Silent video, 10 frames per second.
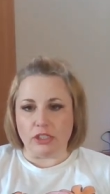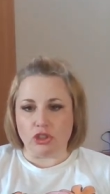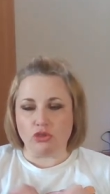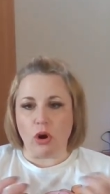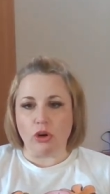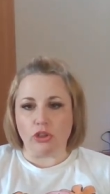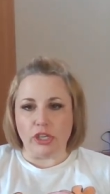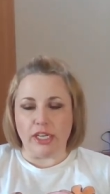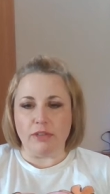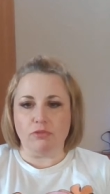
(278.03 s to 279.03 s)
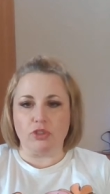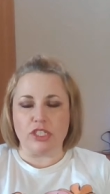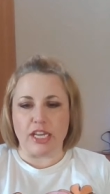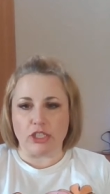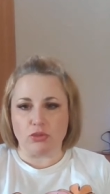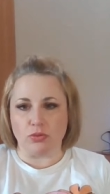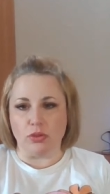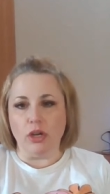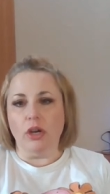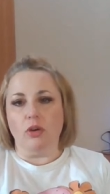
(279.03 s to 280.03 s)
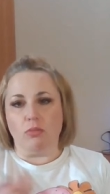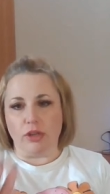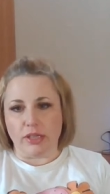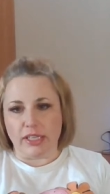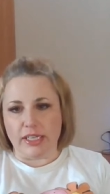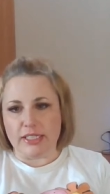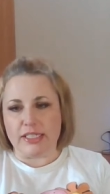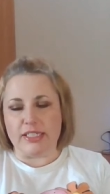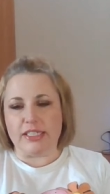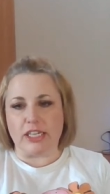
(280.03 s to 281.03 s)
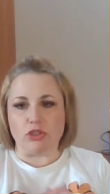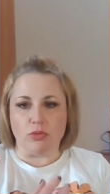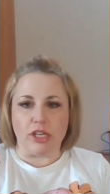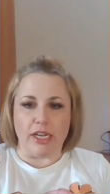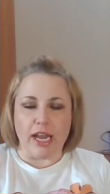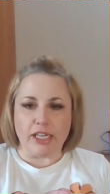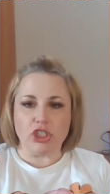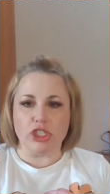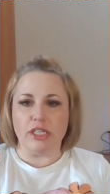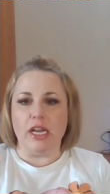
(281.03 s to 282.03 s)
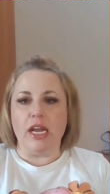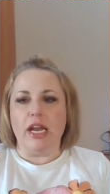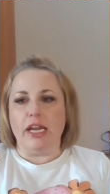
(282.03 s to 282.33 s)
a stronger need for sexual release and sexual connection